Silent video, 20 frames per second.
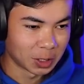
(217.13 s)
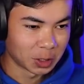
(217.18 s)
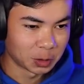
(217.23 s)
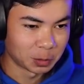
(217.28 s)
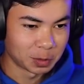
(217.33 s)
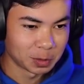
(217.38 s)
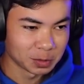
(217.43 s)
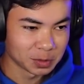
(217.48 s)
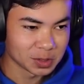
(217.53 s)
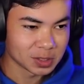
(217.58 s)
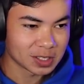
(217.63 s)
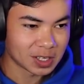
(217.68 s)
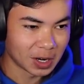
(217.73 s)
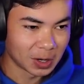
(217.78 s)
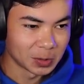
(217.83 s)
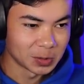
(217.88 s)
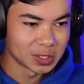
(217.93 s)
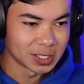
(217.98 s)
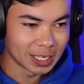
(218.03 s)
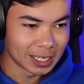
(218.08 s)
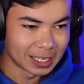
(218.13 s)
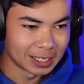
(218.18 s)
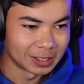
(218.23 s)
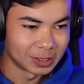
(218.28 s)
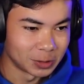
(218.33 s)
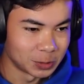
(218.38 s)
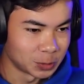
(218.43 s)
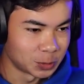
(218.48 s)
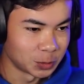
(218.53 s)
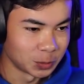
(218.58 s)
other people's codes in a
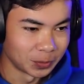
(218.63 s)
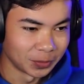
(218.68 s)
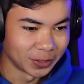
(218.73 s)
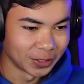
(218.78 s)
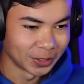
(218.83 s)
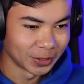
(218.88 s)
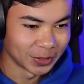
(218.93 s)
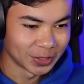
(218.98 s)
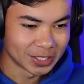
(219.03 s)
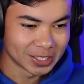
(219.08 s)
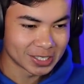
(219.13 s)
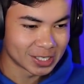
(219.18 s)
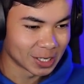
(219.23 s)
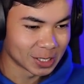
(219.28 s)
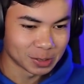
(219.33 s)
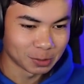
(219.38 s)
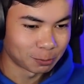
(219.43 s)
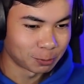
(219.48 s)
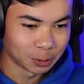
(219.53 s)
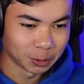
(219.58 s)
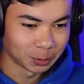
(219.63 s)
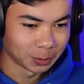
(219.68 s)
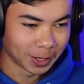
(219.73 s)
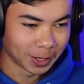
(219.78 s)
YouTube video. It just doesn't feel